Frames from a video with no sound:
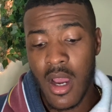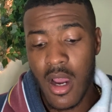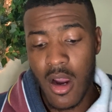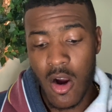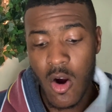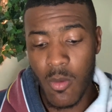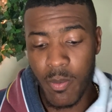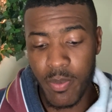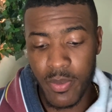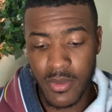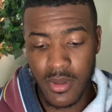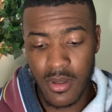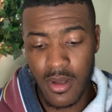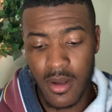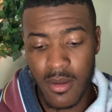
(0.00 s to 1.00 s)
I hope
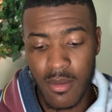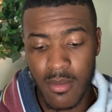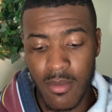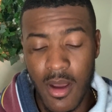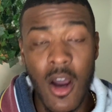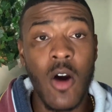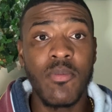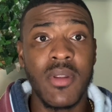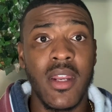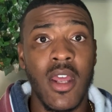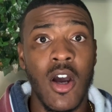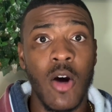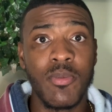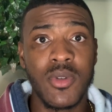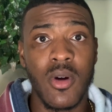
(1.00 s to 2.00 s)
that
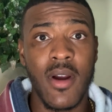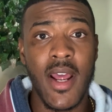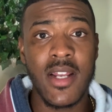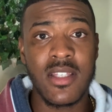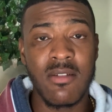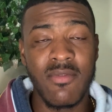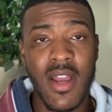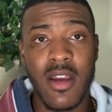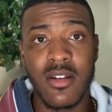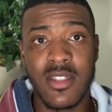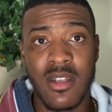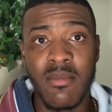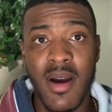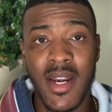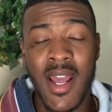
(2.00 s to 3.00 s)
helped or added some value to
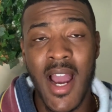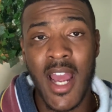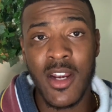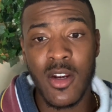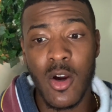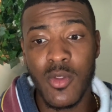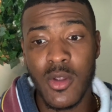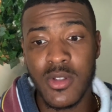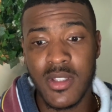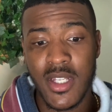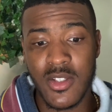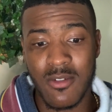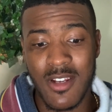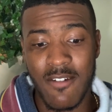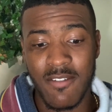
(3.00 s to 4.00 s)
somebody. I know those
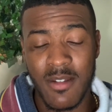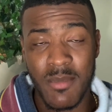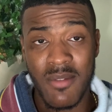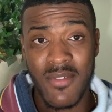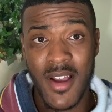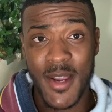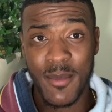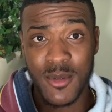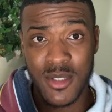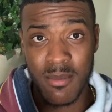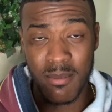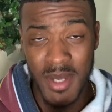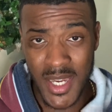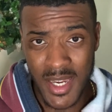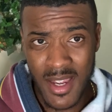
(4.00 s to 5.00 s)
things have definitely been valuable to
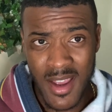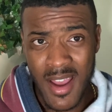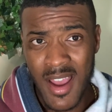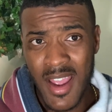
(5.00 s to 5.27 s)
me.